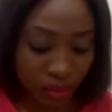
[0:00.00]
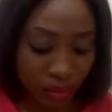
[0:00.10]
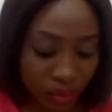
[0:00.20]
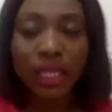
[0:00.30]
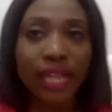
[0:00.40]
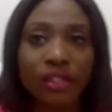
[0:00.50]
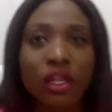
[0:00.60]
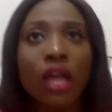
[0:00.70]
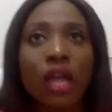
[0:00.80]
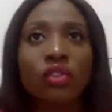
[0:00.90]
Yes.
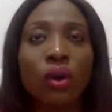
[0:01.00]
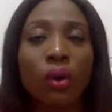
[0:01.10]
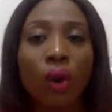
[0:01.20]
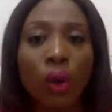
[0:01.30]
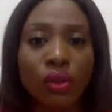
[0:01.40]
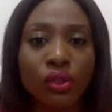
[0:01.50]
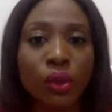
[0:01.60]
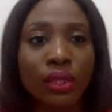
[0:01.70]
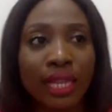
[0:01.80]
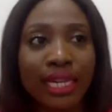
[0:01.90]
So
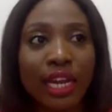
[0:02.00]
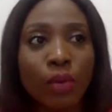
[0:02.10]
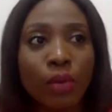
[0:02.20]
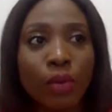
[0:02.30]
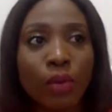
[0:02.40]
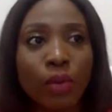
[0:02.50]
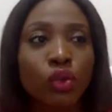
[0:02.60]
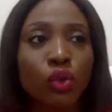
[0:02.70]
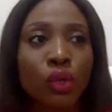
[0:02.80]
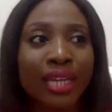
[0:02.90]
also, then I'll move on to
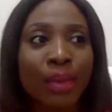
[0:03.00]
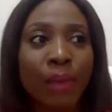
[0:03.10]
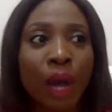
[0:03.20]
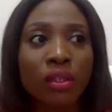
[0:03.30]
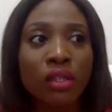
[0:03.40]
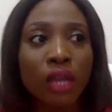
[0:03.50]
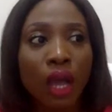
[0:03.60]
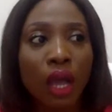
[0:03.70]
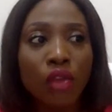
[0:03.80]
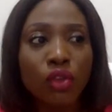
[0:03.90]
talking about,
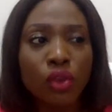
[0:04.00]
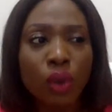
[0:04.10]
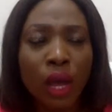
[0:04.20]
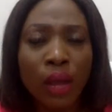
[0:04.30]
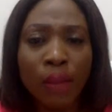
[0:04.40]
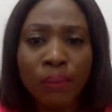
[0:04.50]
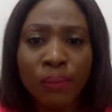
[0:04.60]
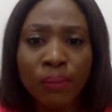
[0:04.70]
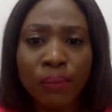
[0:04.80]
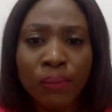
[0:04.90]
so
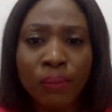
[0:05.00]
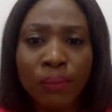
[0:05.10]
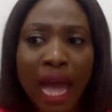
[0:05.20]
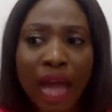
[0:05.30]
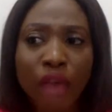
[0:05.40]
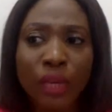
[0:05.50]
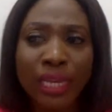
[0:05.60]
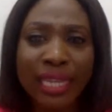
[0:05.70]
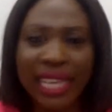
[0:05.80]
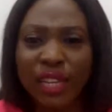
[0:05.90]
how do we
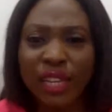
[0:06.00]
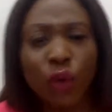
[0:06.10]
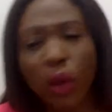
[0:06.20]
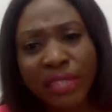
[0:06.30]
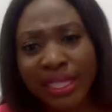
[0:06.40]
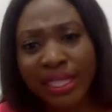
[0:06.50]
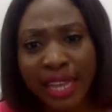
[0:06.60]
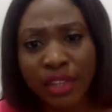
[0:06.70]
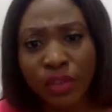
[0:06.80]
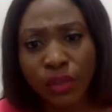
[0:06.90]
get involved in
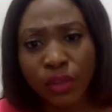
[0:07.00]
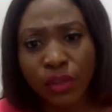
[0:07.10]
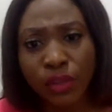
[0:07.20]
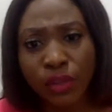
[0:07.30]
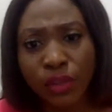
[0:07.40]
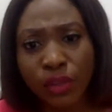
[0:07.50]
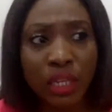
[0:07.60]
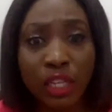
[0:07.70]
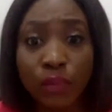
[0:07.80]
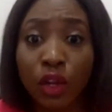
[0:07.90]
sex? For some people,
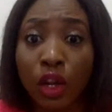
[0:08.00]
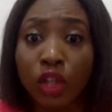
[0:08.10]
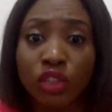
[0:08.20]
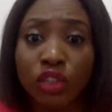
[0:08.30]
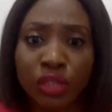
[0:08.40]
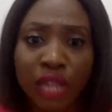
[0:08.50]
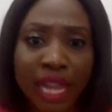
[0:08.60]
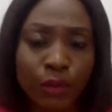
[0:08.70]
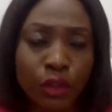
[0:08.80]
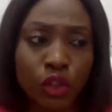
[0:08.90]
it's voluntary,
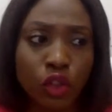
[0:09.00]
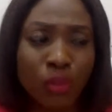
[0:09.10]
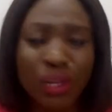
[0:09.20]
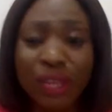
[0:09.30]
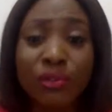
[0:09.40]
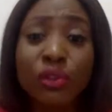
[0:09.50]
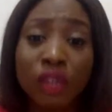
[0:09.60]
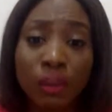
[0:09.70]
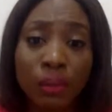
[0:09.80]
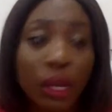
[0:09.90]
and for some, not even
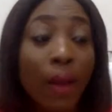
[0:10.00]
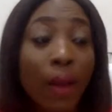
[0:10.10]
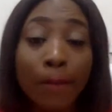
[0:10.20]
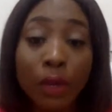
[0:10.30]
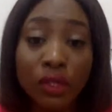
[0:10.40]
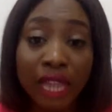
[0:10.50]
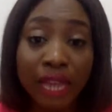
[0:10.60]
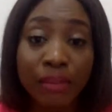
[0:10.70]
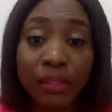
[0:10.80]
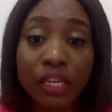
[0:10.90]
some, most
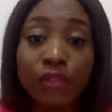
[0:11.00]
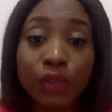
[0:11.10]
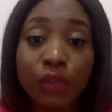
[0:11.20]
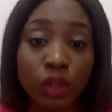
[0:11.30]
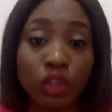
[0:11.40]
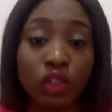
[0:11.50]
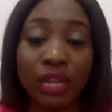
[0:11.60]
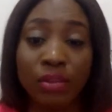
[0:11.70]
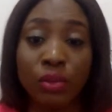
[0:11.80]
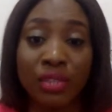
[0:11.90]
times it's voluntary
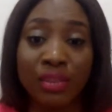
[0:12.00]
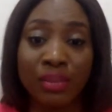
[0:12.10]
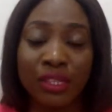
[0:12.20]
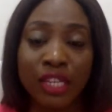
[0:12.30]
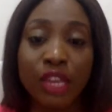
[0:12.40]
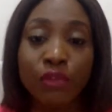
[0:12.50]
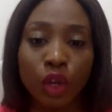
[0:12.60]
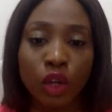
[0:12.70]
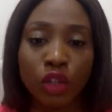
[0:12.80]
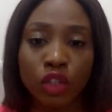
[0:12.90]
and most times it's
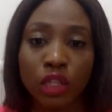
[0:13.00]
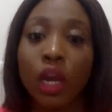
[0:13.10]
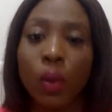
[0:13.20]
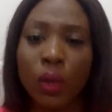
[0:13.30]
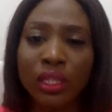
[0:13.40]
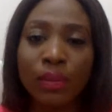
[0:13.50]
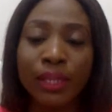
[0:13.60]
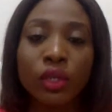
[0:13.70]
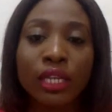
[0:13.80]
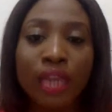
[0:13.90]
involuntary. What am I
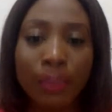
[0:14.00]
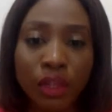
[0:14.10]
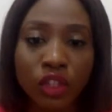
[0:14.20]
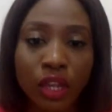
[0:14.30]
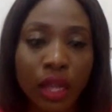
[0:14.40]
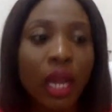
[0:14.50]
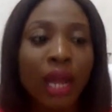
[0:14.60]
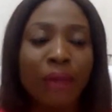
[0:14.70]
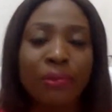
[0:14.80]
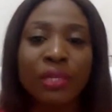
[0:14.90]
talking about here?
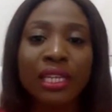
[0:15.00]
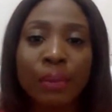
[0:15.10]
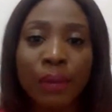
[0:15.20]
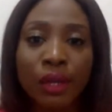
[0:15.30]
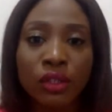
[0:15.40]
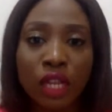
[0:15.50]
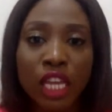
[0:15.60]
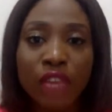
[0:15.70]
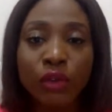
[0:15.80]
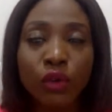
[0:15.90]
I'm speaking about
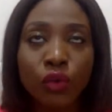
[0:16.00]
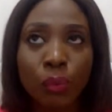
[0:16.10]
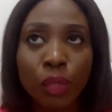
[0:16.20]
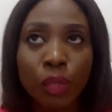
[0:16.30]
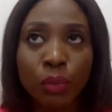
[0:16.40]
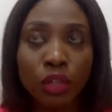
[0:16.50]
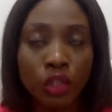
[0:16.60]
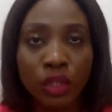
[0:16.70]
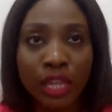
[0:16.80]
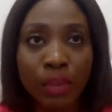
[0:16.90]
even for people,
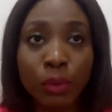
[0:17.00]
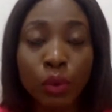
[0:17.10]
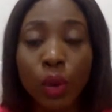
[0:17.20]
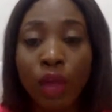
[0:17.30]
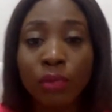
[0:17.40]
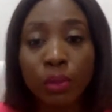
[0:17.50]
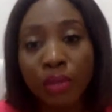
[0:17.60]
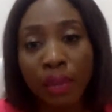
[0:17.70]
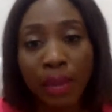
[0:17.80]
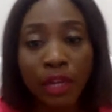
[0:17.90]
there are people who have made up
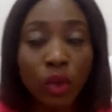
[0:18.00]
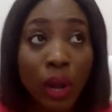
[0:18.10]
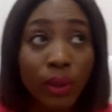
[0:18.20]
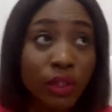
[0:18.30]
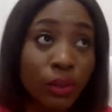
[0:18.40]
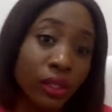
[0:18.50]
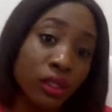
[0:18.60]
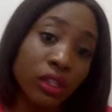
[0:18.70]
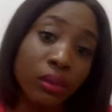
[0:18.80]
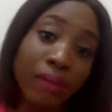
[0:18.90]
their mind, oh, I want to wait
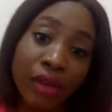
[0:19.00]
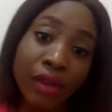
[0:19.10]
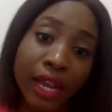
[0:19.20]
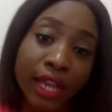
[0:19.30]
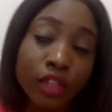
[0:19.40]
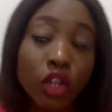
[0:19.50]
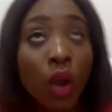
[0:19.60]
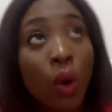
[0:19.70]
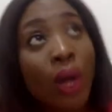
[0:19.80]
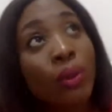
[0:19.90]
until marriage,
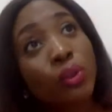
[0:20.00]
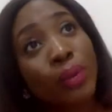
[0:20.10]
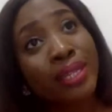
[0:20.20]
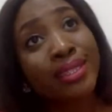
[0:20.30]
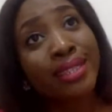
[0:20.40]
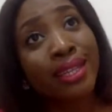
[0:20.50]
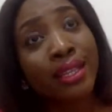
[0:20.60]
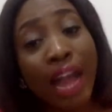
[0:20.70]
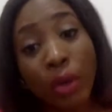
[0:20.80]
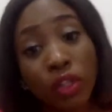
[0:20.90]
or I want to wait till
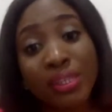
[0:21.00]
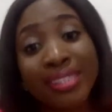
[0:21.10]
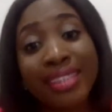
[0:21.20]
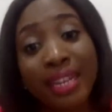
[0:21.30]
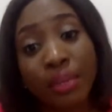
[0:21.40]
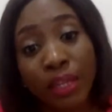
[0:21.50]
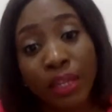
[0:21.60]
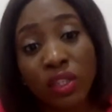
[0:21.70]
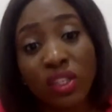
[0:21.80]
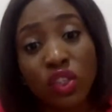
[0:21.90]
I want to be
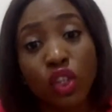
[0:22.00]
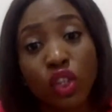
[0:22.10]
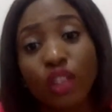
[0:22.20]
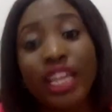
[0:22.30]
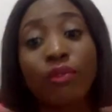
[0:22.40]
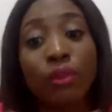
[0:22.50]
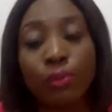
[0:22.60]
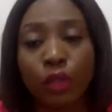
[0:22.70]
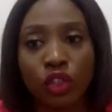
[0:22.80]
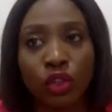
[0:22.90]
celibate. This is
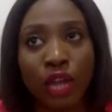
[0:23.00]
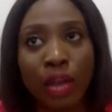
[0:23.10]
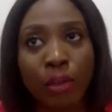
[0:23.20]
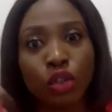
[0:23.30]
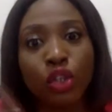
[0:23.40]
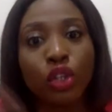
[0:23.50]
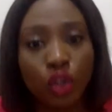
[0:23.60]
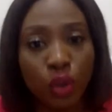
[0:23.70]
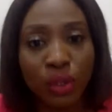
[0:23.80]
because I'm sure you know